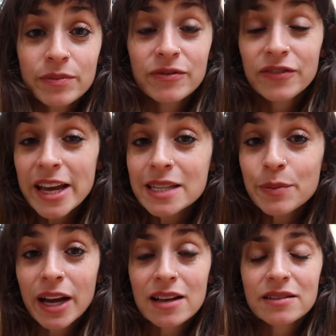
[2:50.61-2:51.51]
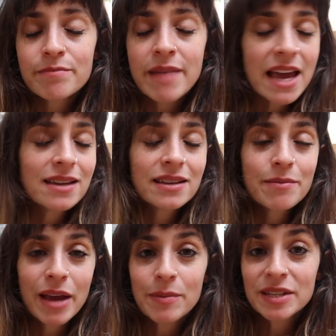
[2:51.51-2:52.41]
Facebook has
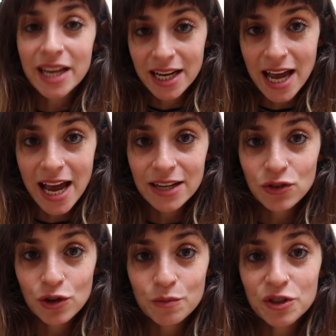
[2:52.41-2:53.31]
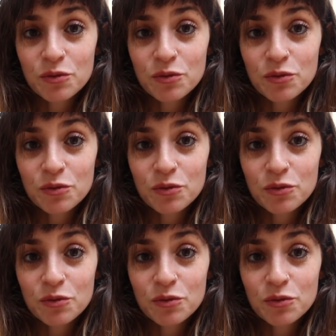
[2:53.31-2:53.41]
amazing baby secondhand groups.